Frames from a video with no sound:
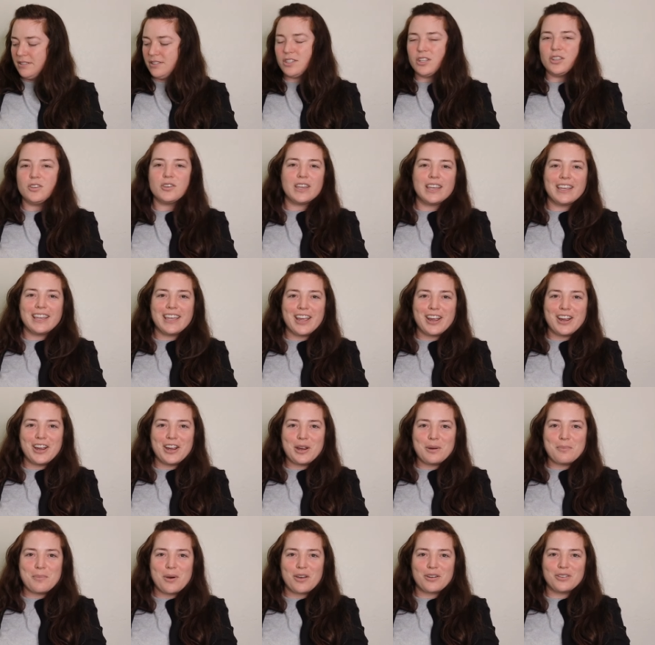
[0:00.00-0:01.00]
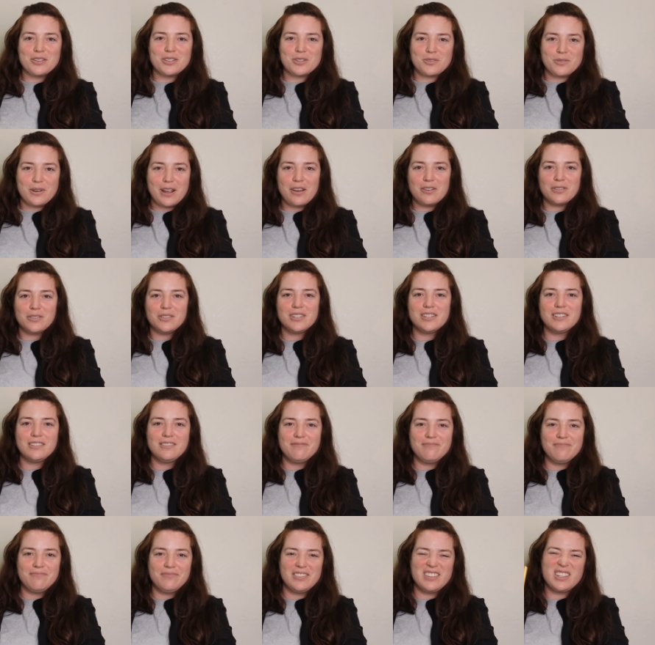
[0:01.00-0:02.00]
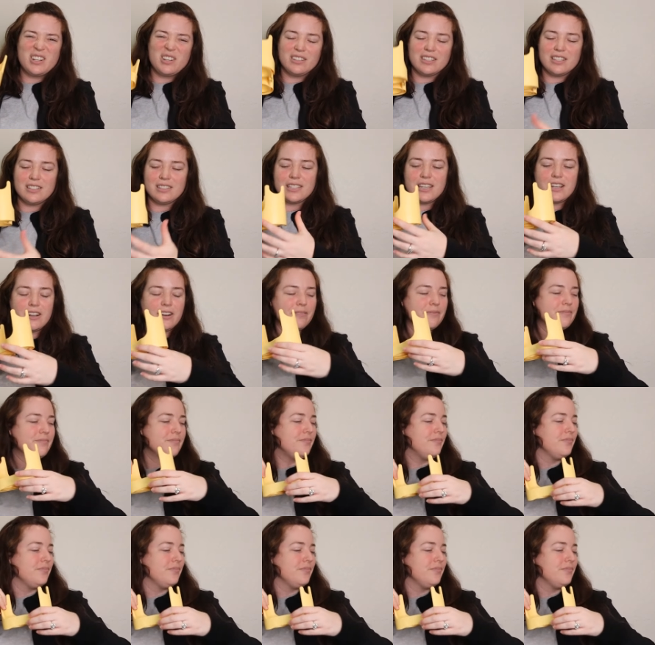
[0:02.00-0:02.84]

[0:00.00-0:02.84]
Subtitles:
so you can carry your bottles around a little easier.